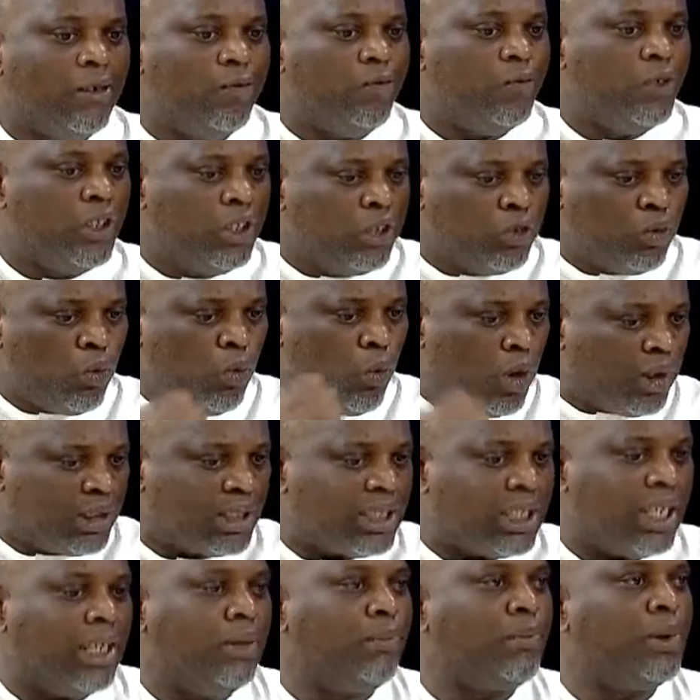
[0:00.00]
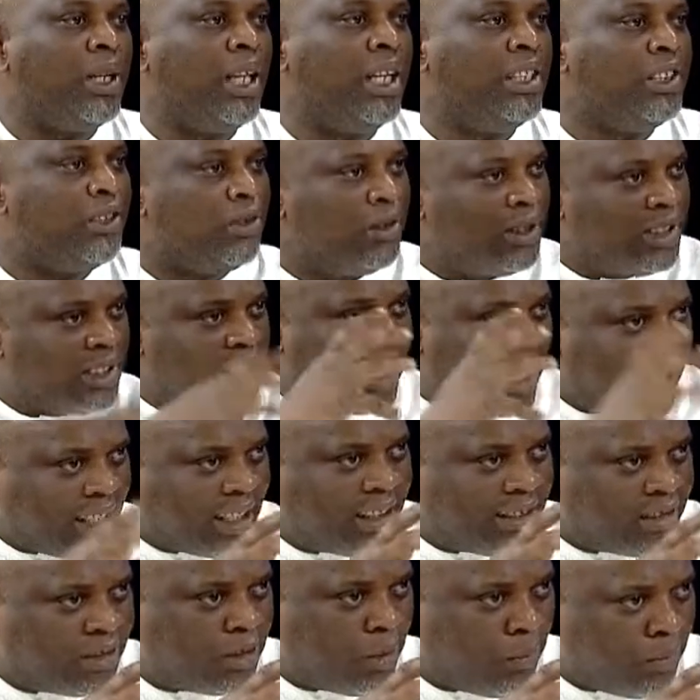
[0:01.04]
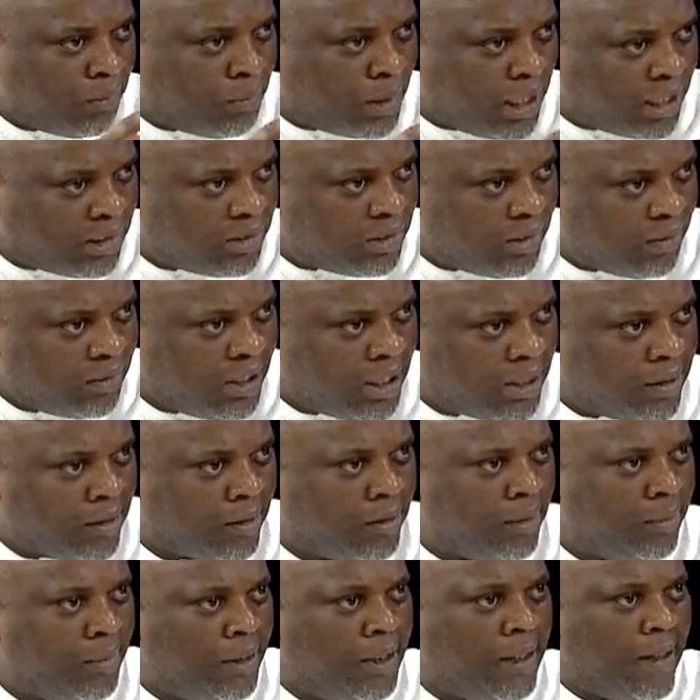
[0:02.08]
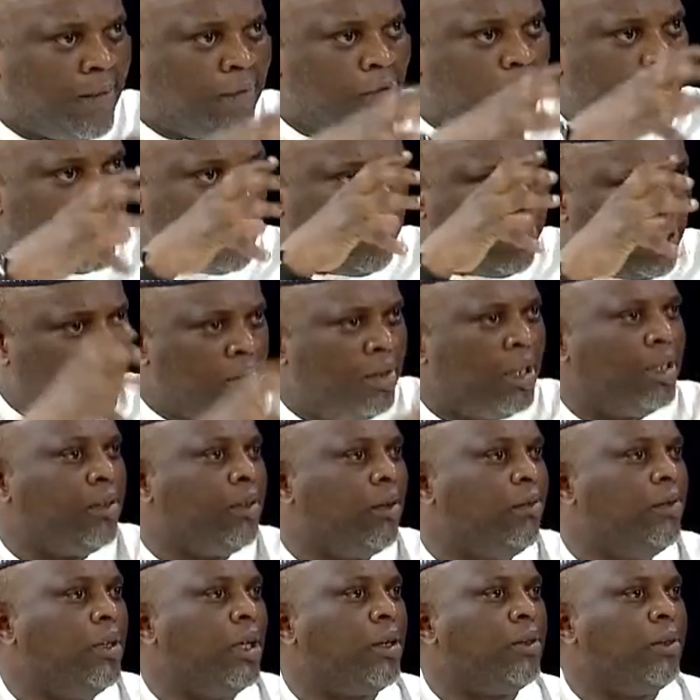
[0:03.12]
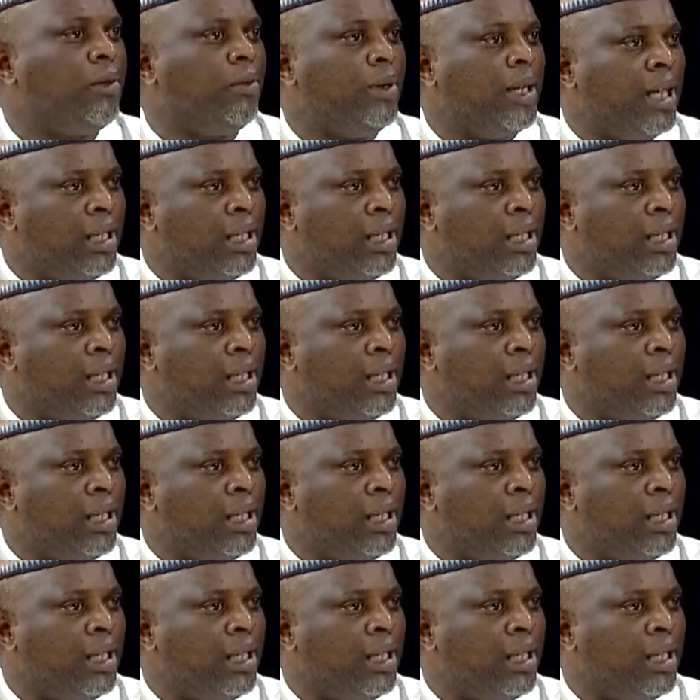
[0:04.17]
these wartime plans to target some parts of the economy, some areas of the economy.